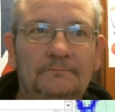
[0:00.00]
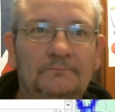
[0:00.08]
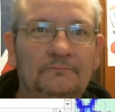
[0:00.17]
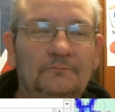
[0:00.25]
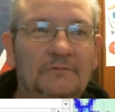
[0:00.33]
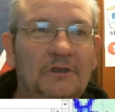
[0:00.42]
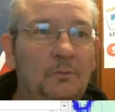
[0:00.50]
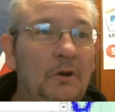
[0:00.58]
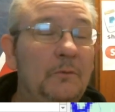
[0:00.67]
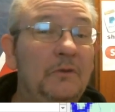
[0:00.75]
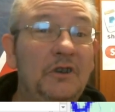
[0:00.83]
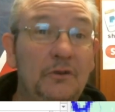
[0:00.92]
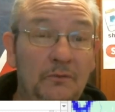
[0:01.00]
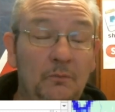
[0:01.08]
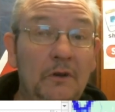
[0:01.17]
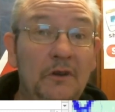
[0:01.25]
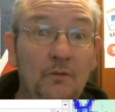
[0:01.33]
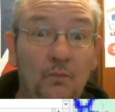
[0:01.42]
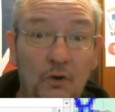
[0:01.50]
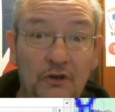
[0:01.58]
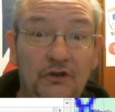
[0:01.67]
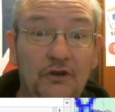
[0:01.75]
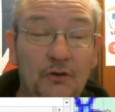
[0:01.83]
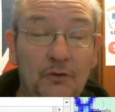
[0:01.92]
So what you would
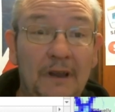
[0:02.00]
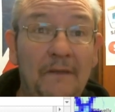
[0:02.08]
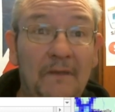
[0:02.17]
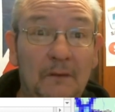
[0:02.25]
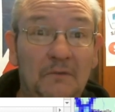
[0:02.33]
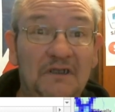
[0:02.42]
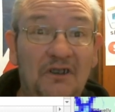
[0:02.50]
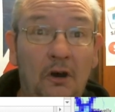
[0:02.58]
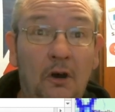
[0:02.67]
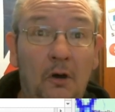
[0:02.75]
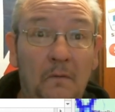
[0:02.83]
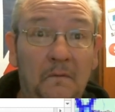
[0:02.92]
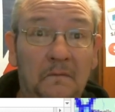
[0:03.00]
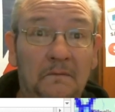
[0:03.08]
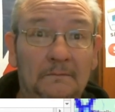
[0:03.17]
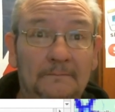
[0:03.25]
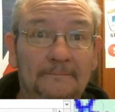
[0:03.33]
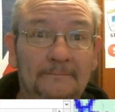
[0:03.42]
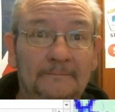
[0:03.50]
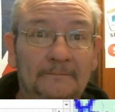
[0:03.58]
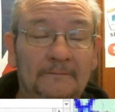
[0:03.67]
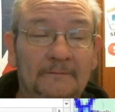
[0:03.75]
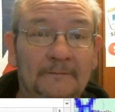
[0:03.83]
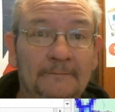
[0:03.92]
do if it was off
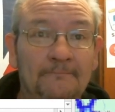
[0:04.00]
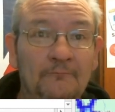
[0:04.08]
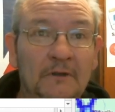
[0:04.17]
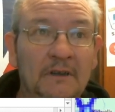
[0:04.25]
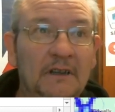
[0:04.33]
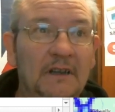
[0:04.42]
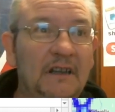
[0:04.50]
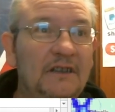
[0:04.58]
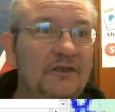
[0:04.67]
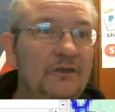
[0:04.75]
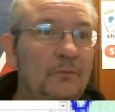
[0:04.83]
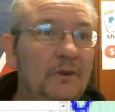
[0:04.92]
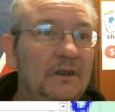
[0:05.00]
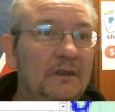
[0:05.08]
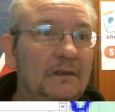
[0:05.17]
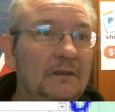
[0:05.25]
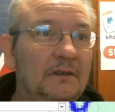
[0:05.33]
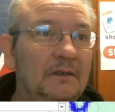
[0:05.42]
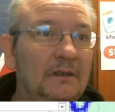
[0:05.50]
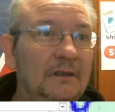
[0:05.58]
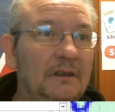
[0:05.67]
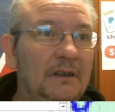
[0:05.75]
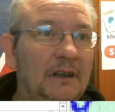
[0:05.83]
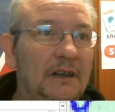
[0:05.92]
is you would
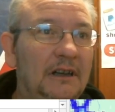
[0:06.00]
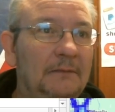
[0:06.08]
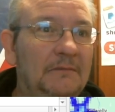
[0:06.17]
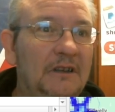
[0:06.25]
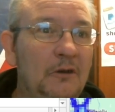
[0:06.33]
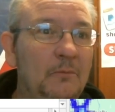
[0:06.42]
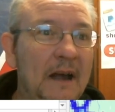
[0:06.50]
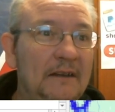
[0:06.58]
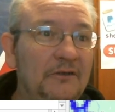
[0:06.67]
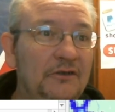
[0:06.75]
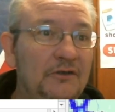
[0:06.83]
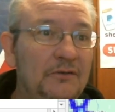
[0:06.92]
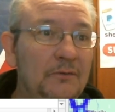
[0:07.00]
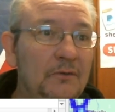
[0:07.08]
go back to